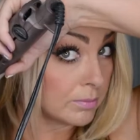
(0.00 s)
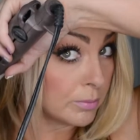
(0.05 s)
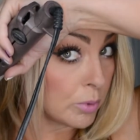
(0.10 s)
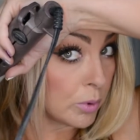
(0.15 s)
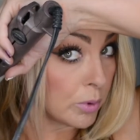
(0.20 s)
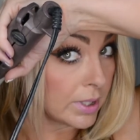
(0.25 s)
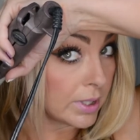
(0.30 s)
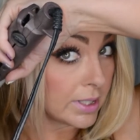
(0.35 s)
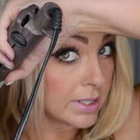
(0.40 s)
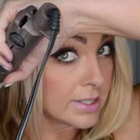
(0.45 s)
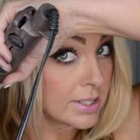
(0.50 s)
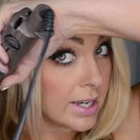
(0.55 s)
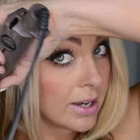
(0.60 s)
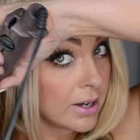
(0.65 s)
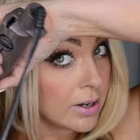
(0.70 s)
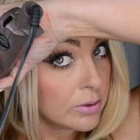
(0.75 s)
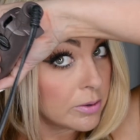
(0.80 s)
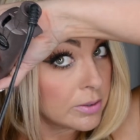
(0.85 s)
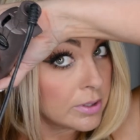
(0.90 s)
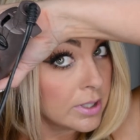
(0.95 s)
pointing
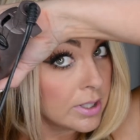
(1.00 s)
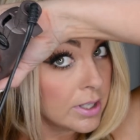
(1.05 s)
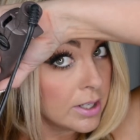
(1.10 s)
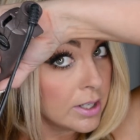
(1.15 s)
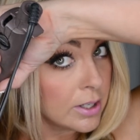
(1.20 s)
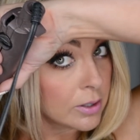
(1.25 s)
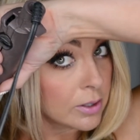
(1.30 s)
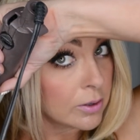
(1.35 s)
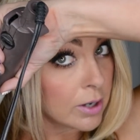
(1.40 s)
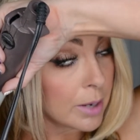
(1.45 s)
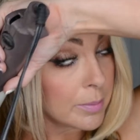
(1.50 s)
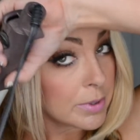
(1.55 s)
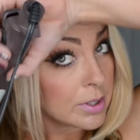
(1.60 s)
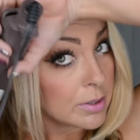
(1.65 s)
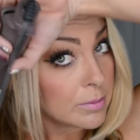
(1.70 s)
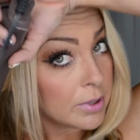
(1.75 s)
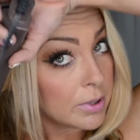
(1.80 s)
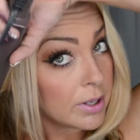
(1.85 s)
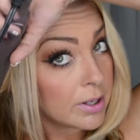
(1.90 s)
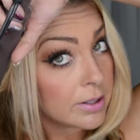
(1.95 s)
down, grabbing
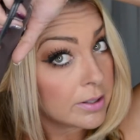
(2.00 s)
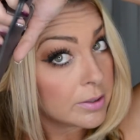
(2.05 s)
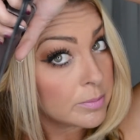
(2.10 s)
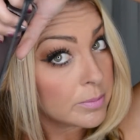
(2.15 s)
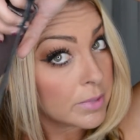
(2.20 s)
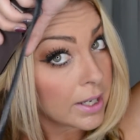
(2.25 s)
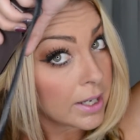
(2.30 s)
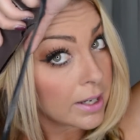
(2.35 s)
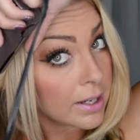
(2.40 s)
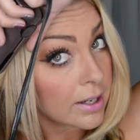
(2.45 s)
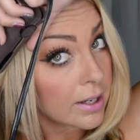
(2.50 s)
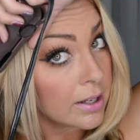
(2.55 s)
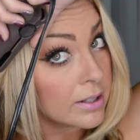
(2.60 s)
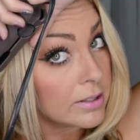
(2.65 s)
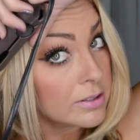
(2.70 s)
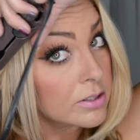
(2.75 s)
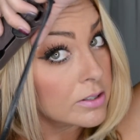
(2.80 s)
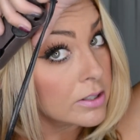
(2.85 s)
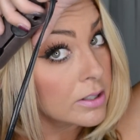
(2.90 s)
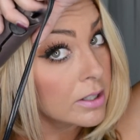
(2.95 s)
the bottom
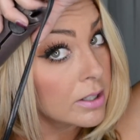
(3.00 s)
and